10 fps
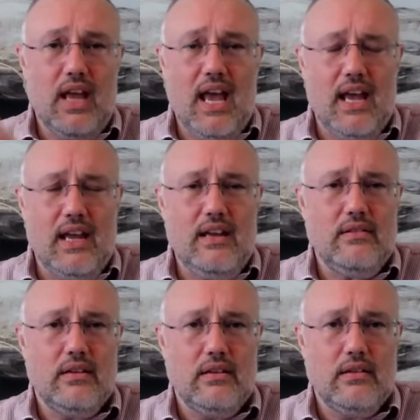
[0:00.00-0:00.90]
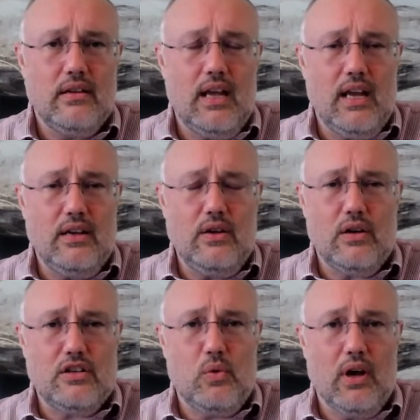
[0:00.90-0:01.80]
A in year
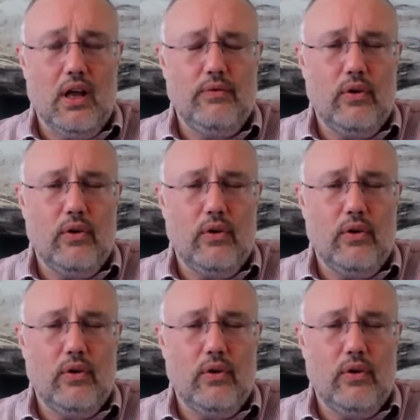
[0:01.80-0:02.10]
12 or